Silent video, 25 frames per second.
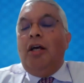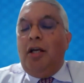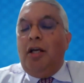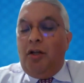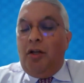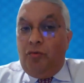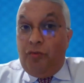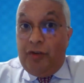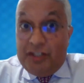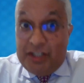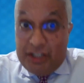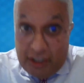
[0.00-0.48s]

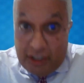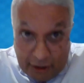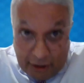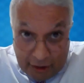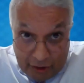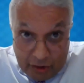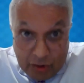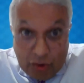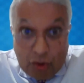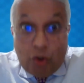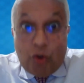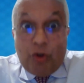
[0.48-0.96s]

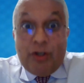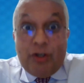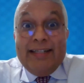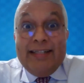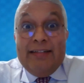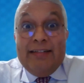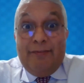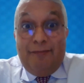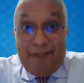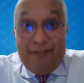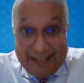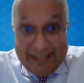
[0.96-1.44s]
Return on
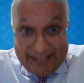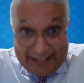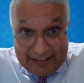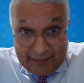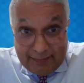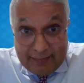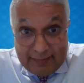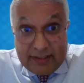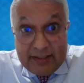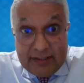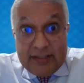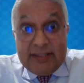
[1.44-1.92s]

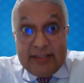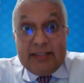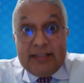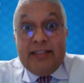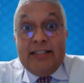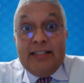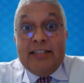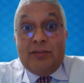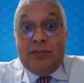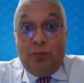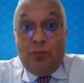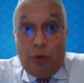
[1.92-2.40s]
investment
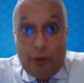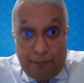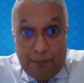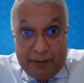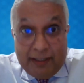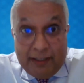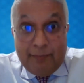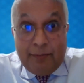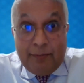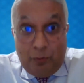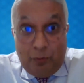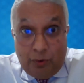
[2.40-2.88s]
is what
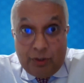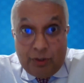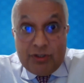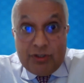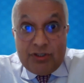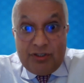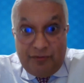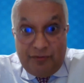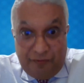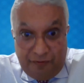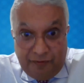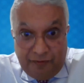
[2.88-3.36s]
people want
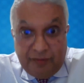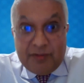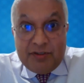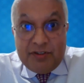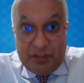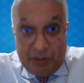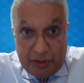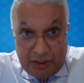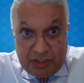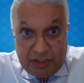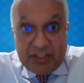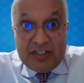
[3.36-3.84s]

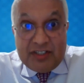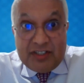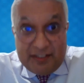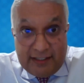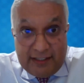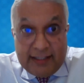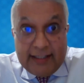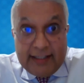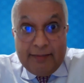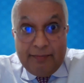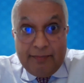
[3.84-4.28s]
to see.